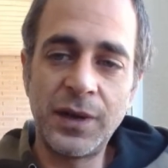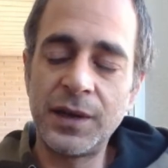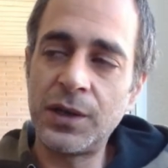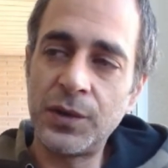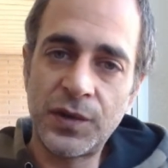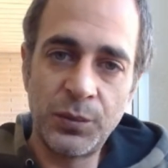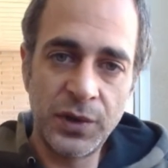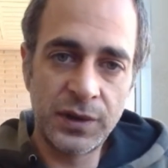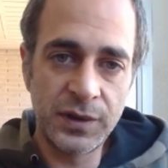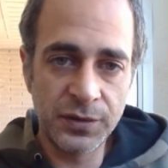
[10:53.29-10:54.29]
I know it's a
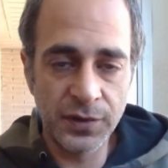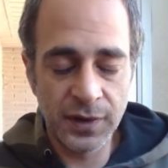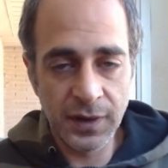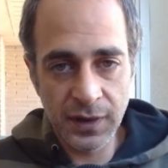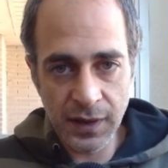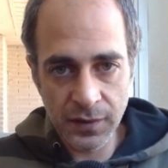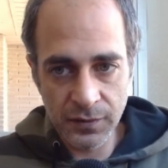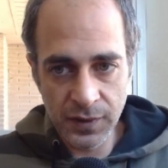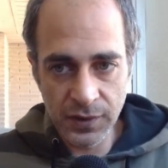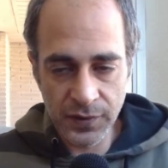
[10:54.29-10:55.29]
bit different than the other
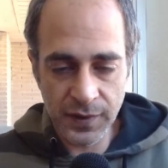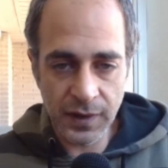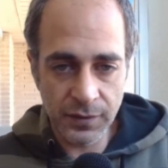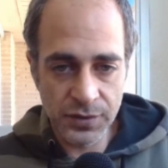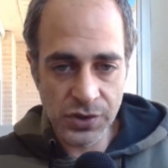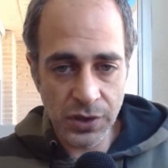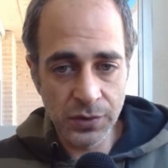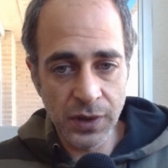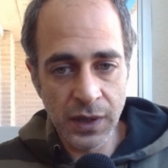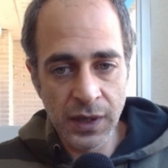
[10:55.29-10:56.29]
videos that I've shown.